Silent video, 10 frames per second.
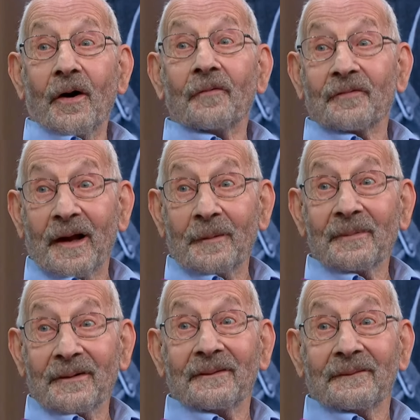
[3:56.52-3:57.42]
off
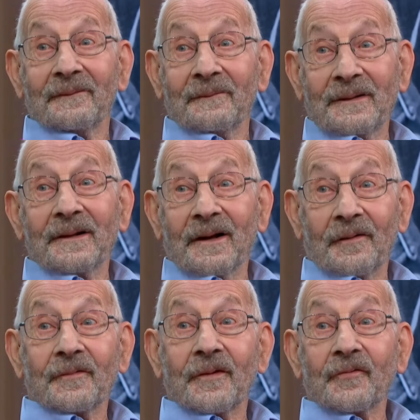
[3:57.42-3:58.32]
camera. We what
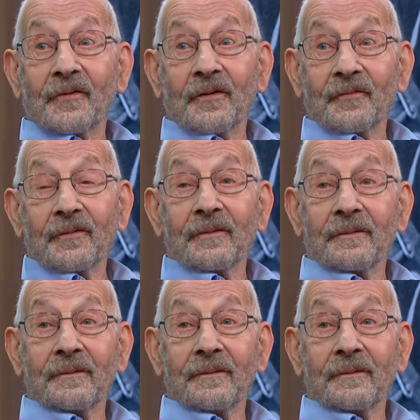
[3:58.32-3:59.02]
did, what did you say to him